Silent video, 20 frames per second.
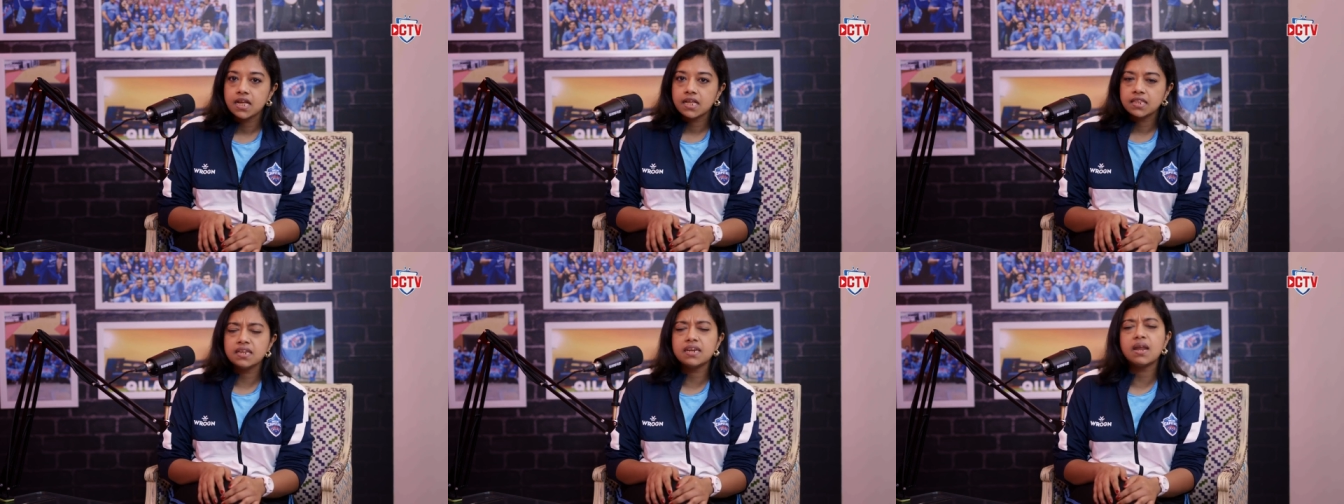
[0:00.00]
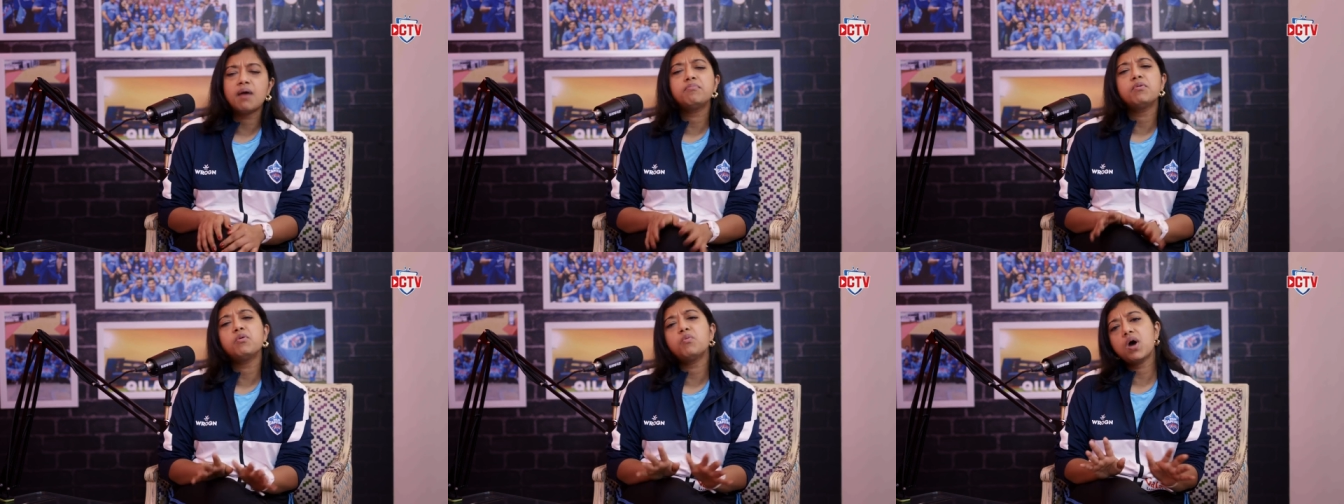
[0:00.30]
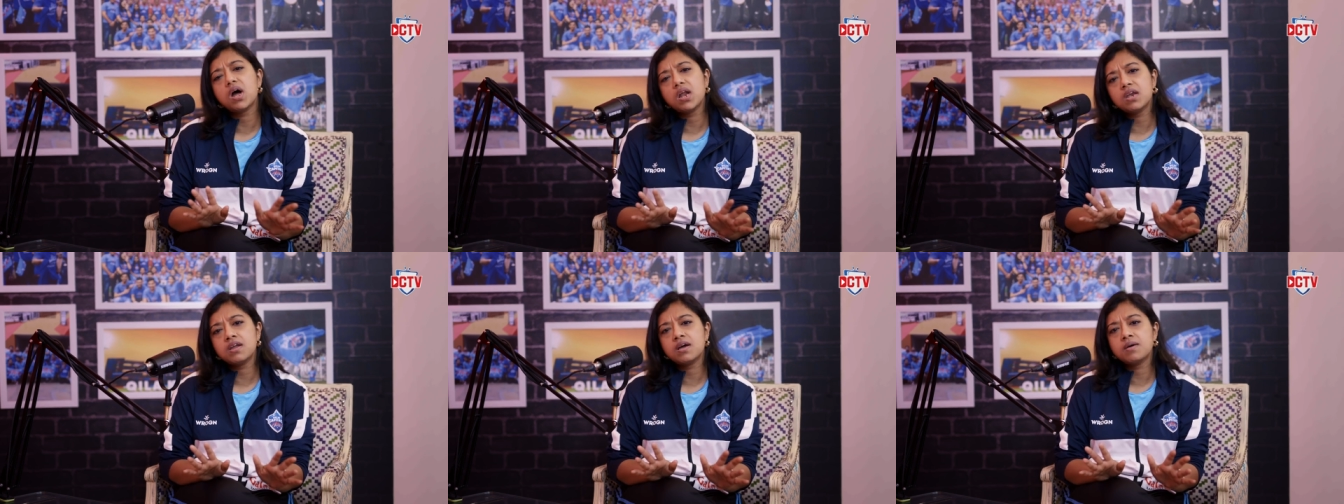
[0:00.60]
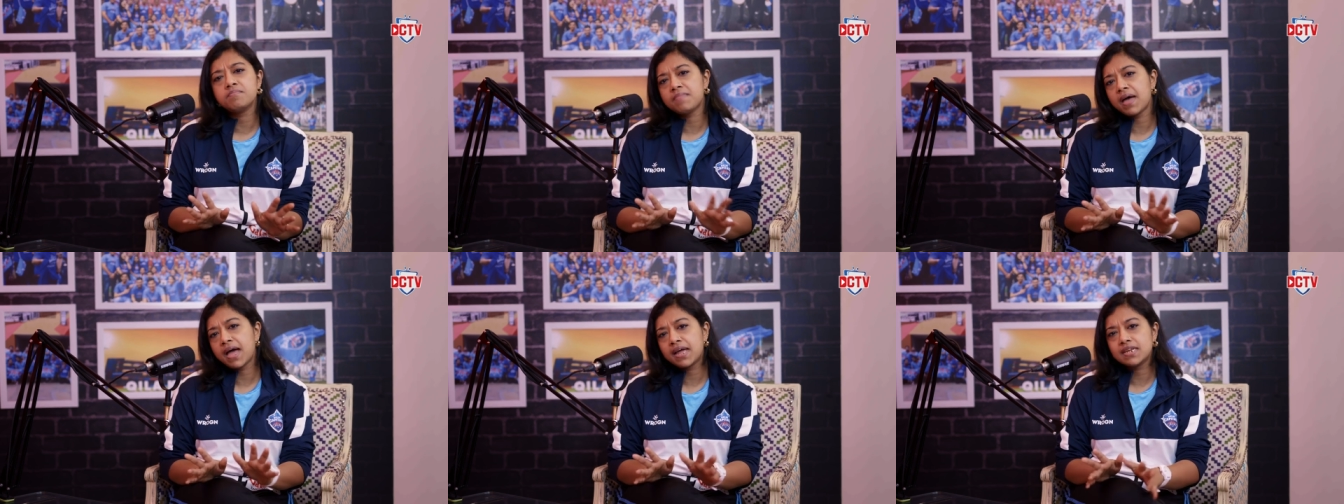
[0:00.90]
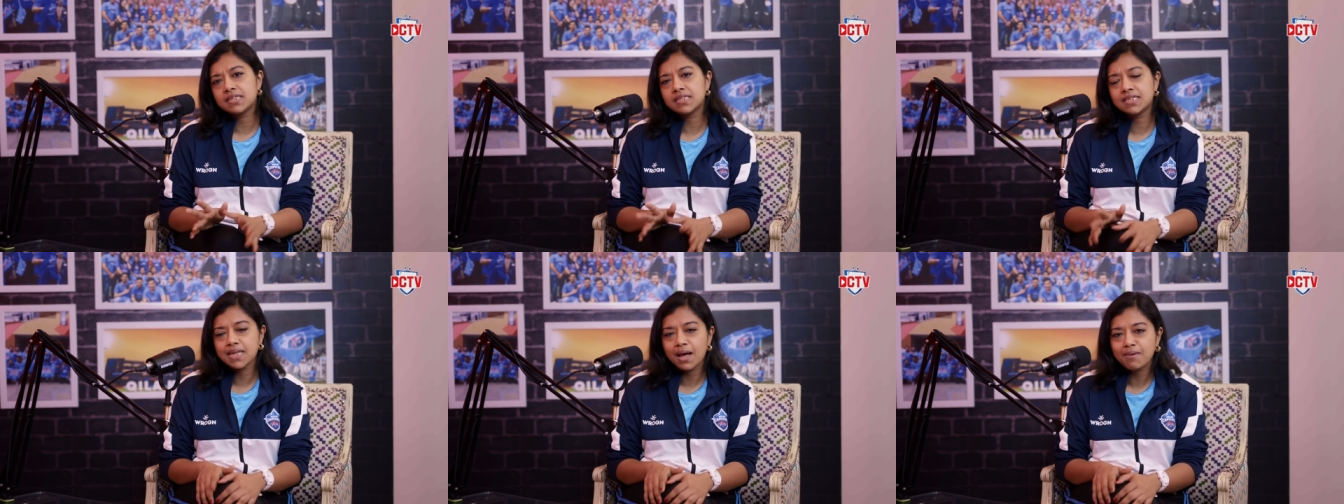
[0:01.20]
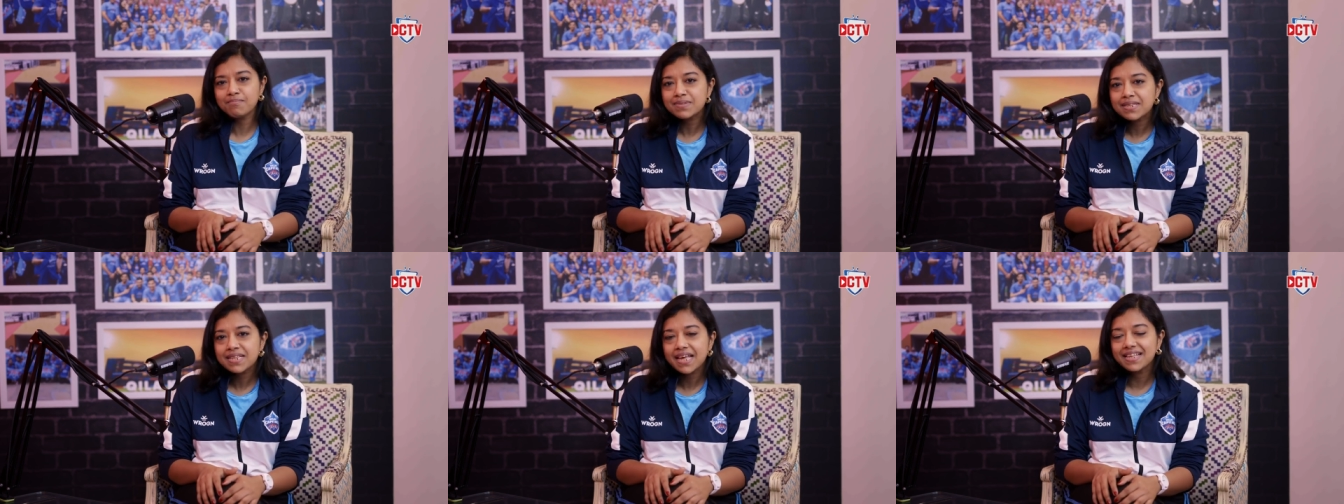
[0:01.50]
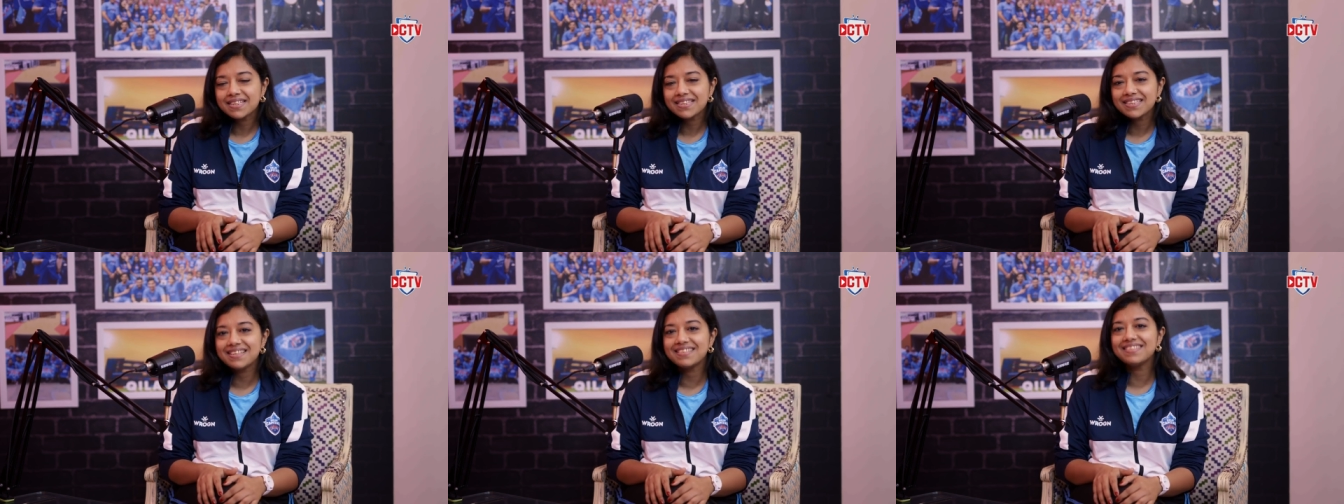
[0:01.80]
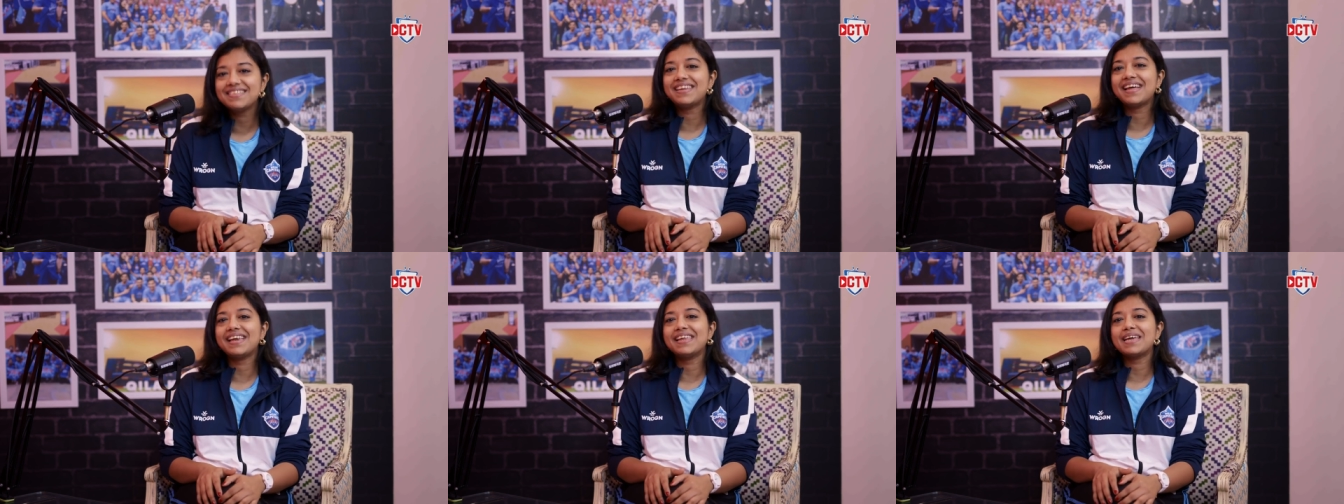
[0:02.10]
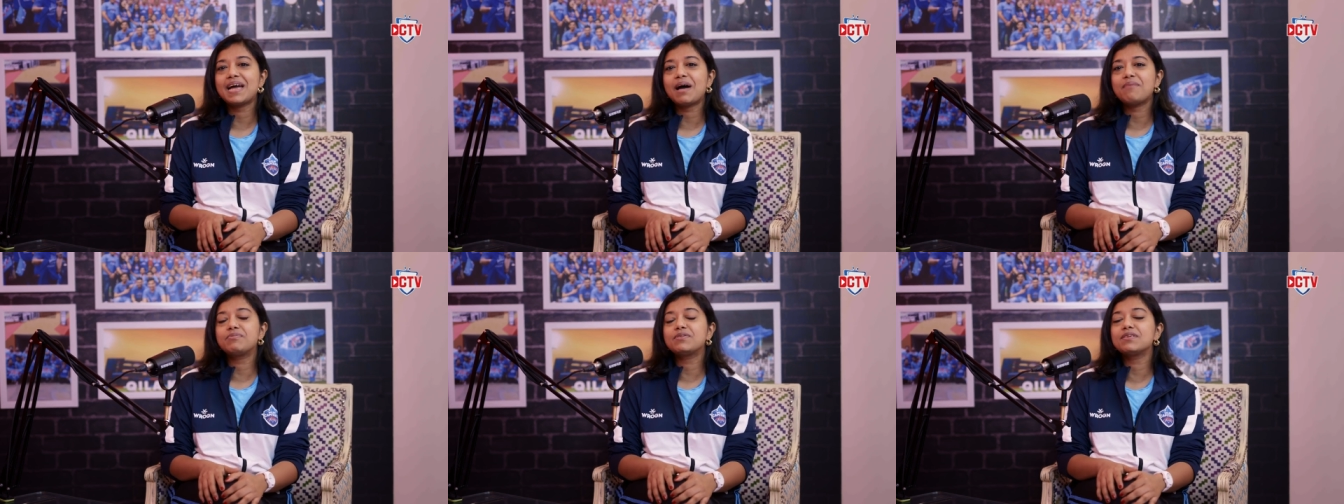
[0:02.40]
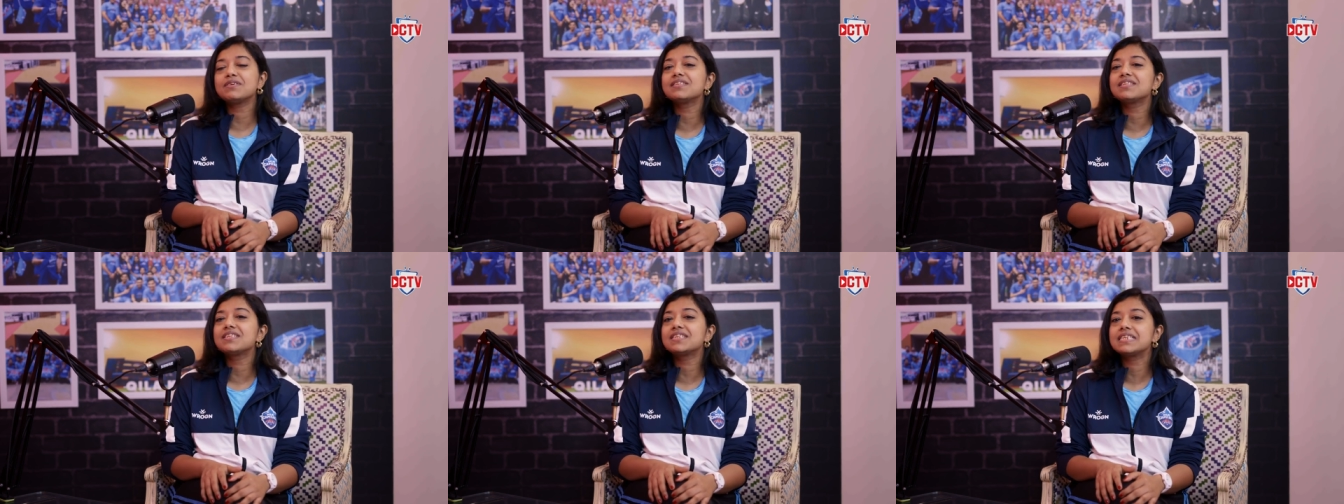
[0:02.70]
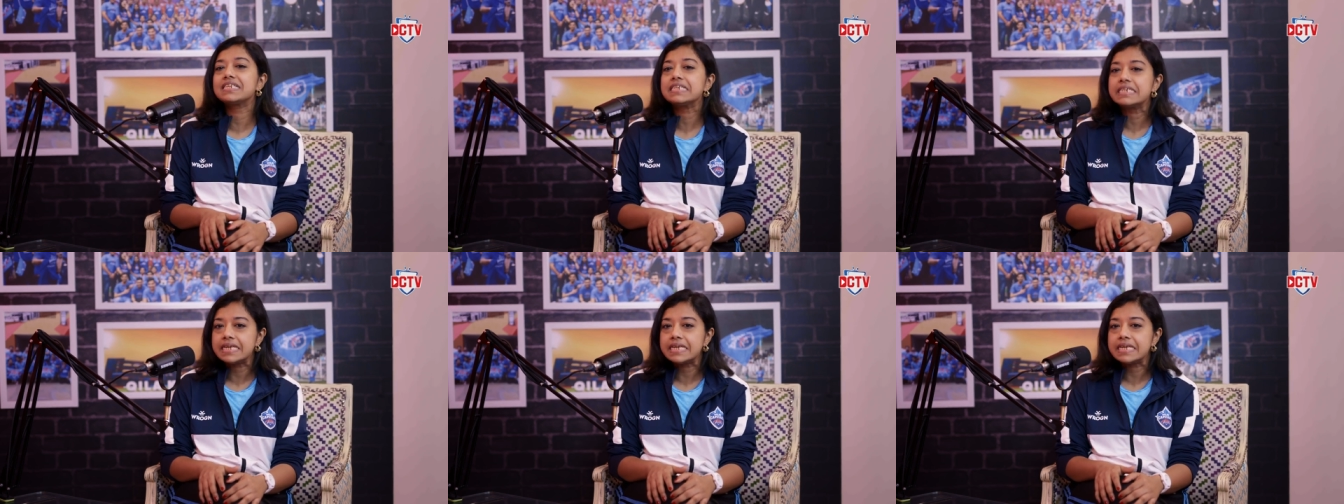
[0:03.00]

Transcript: the number one man in some sense in the Delhi Capitals